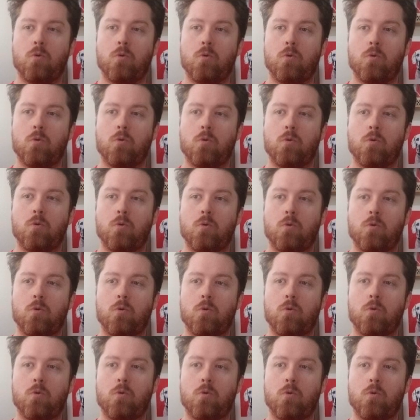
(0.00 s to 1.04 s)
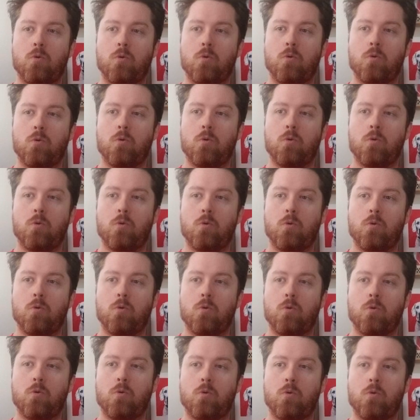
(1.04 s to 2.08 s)

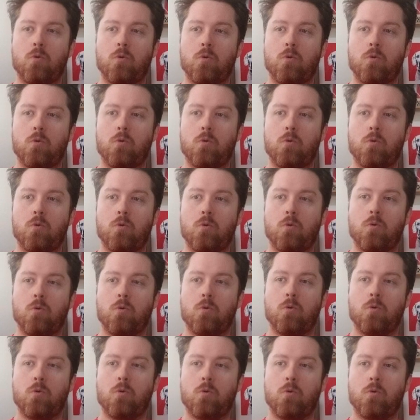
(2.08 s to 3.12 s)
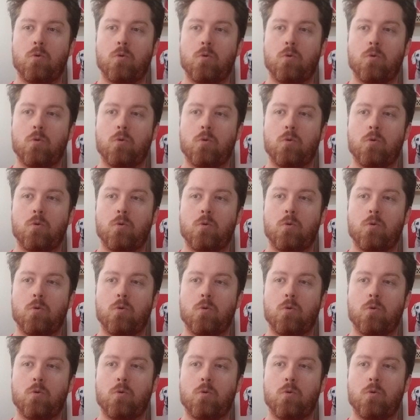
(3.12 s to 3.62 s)
(not speaking)